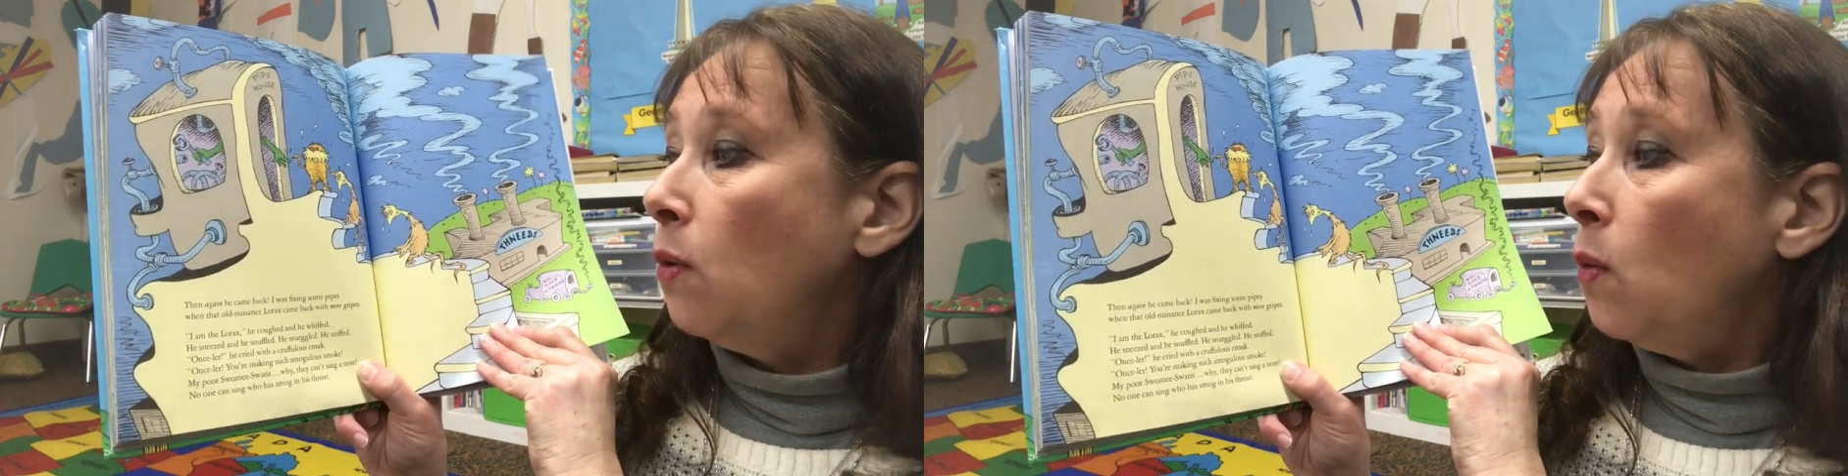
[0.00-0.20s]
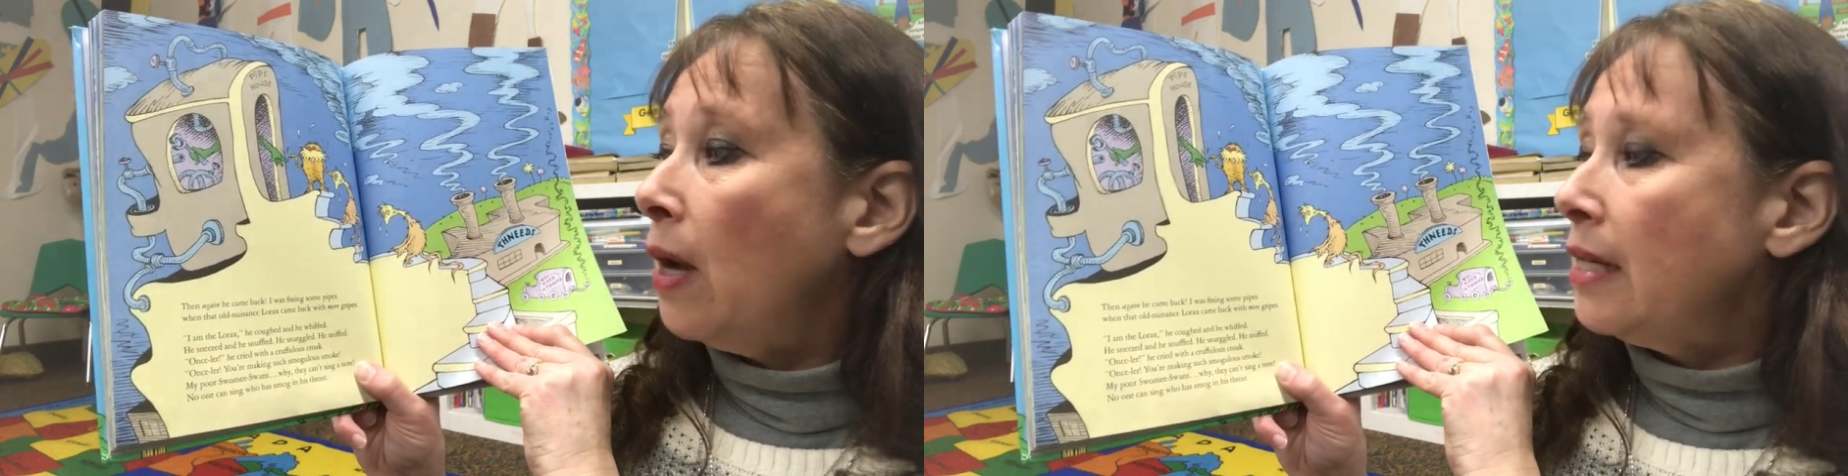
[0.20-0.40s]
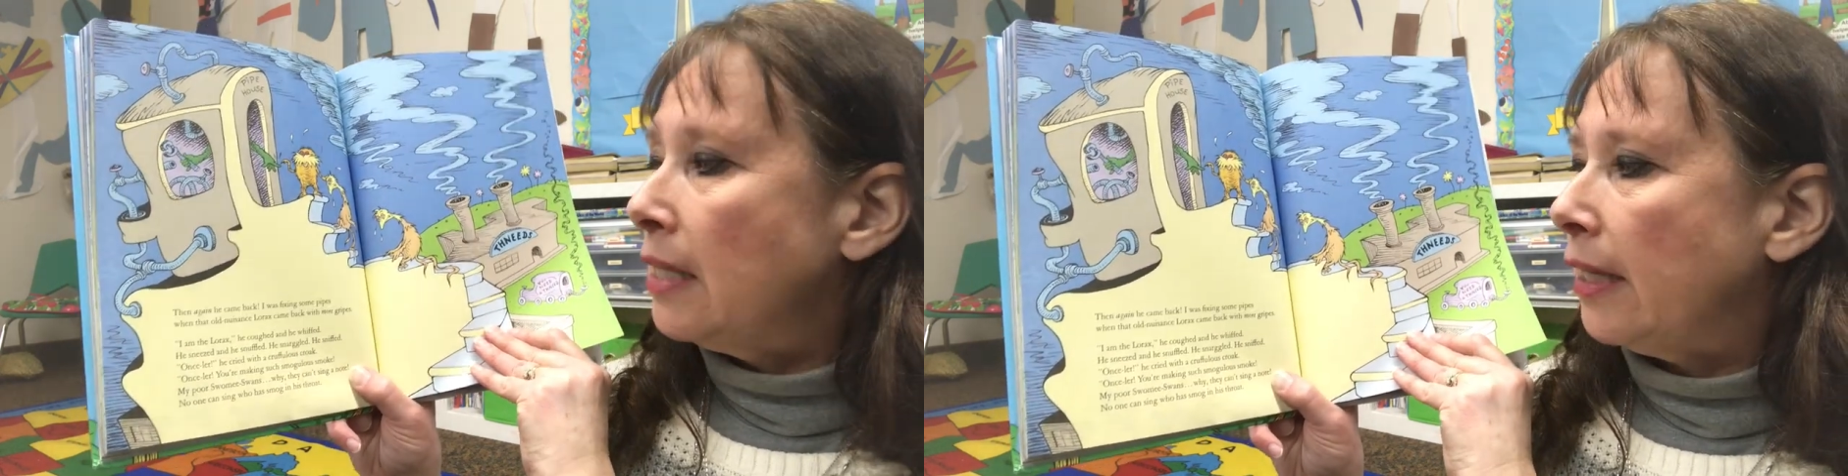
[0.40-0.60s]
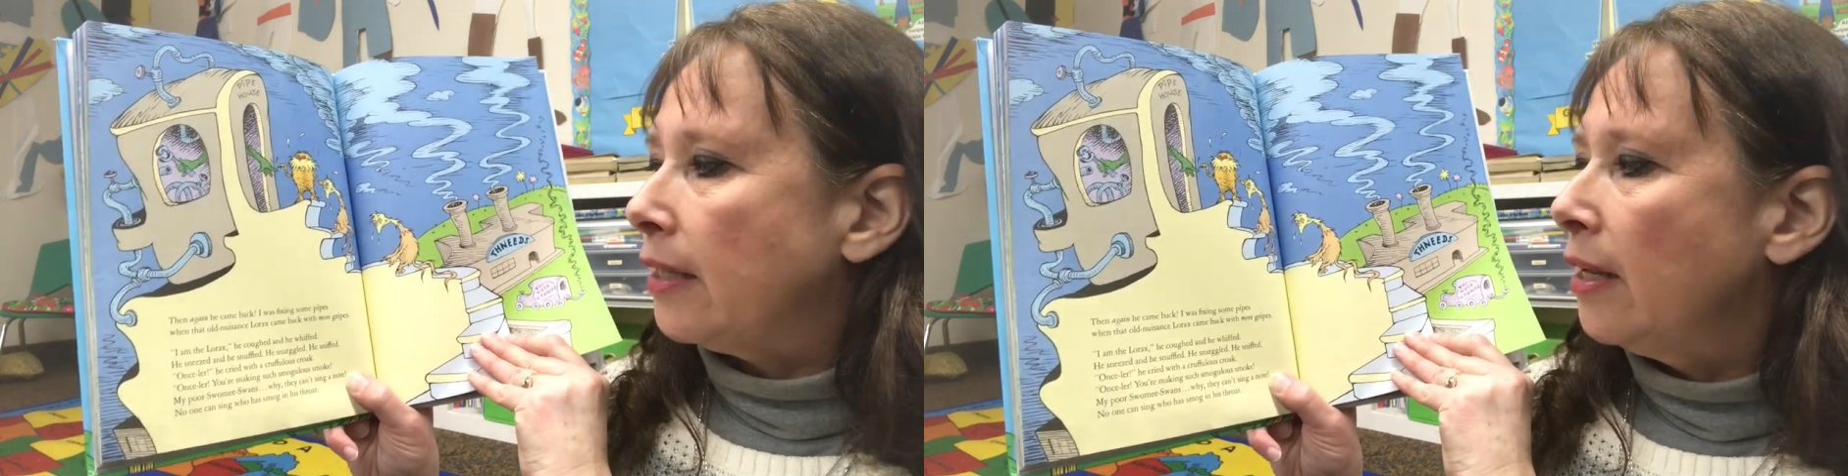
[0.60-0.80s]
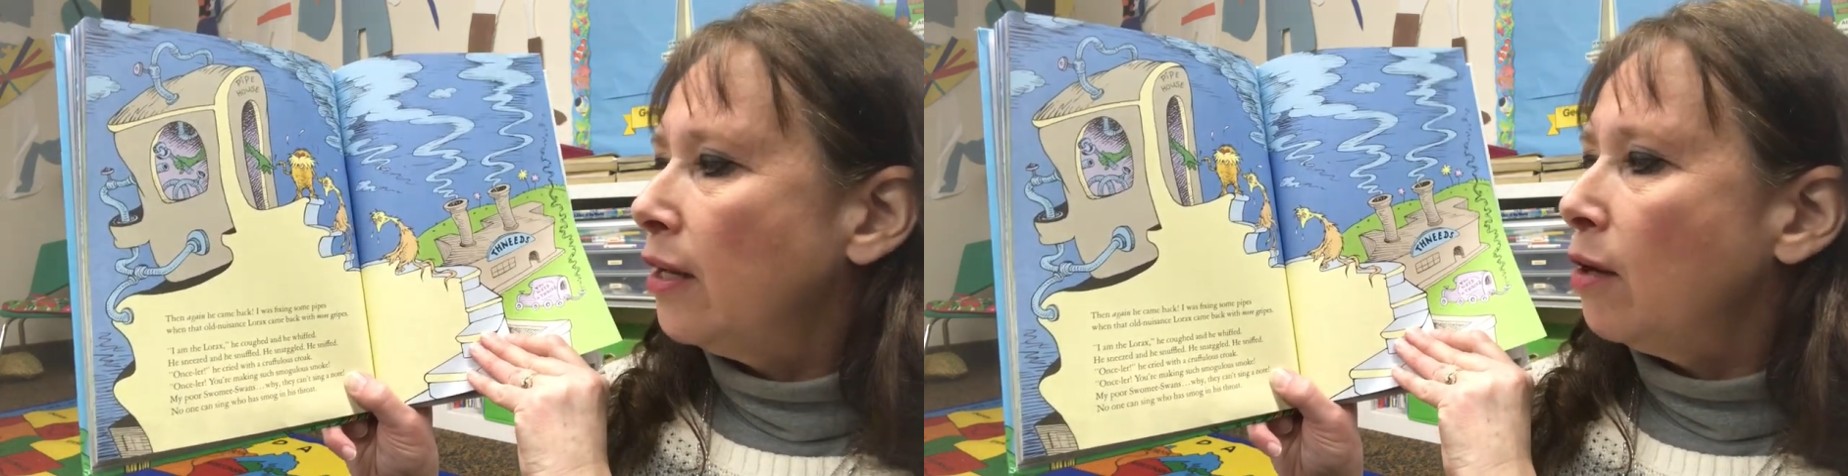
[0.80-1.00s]
Once-ler,
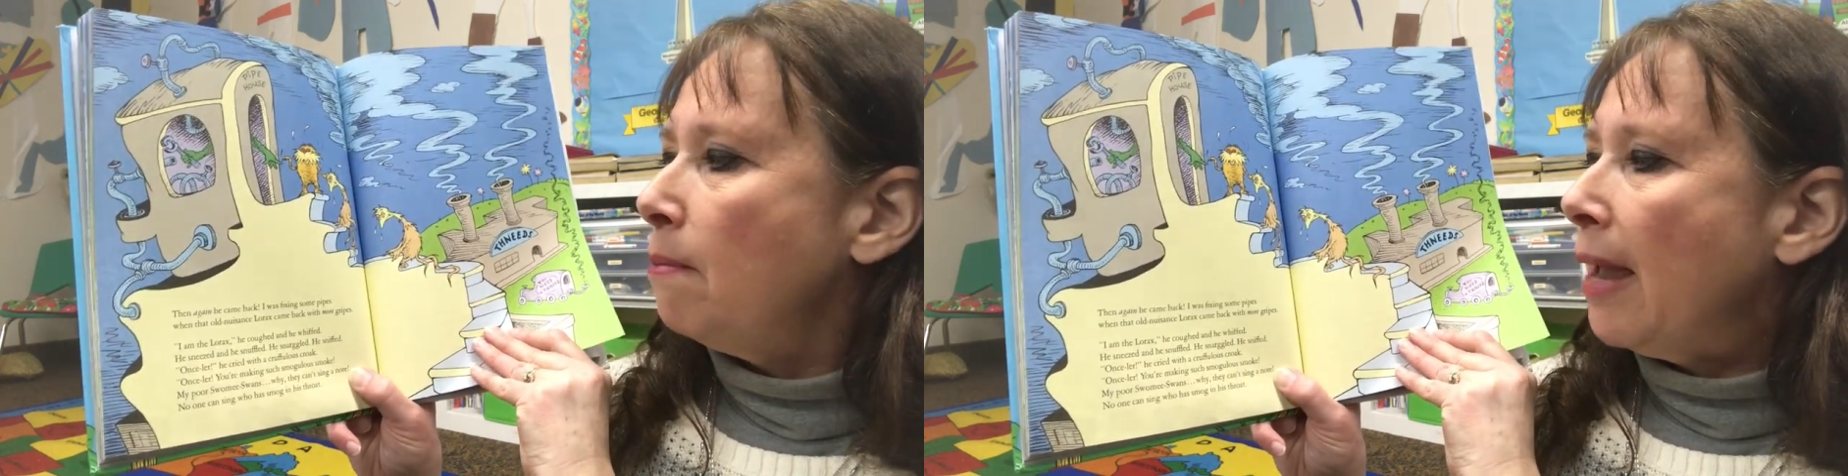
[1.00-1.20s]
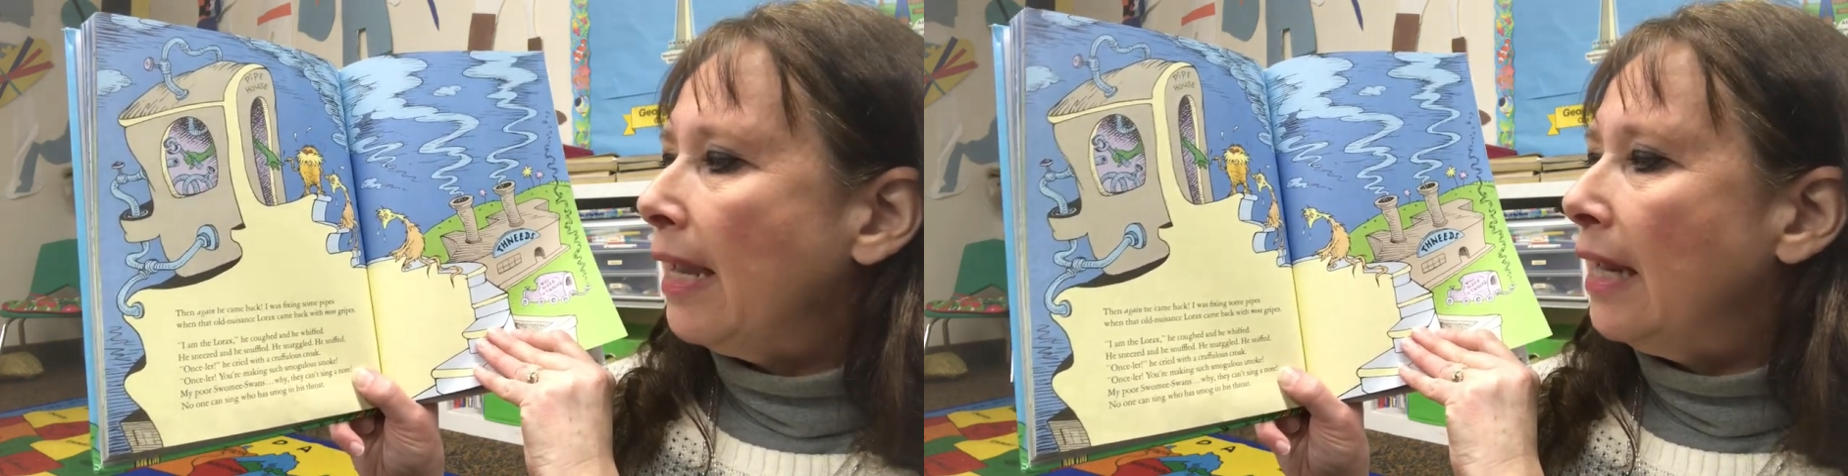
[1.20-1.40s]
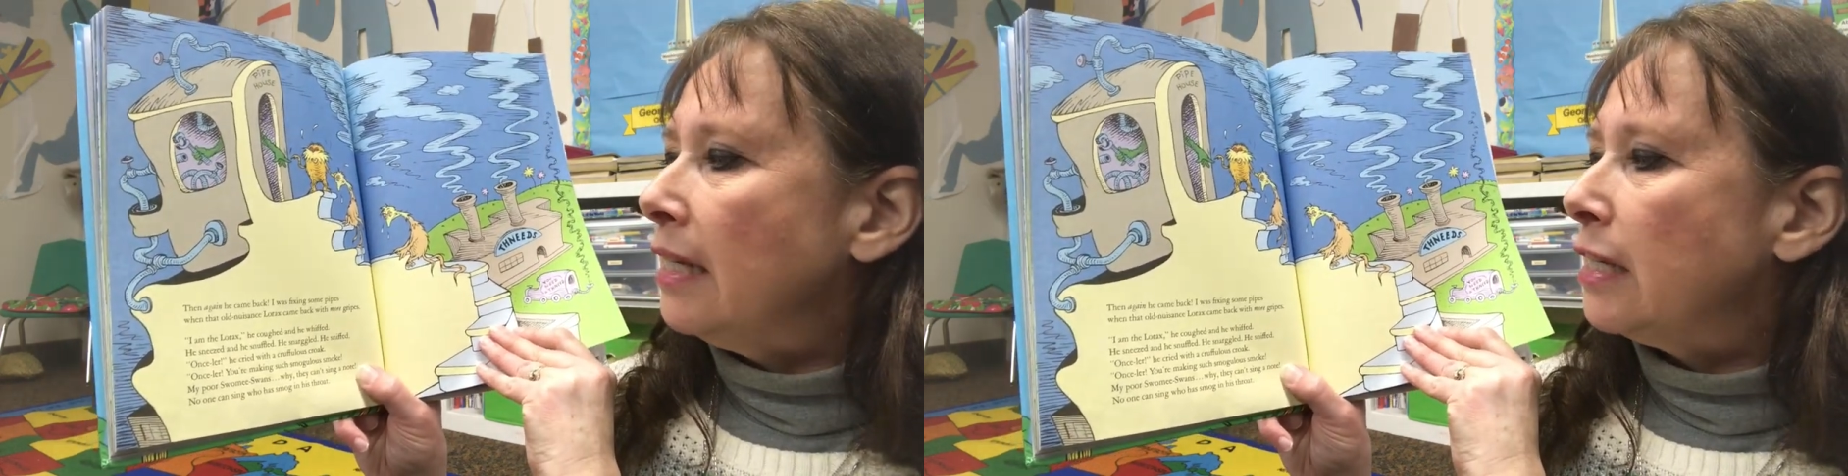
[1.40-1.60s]
you're making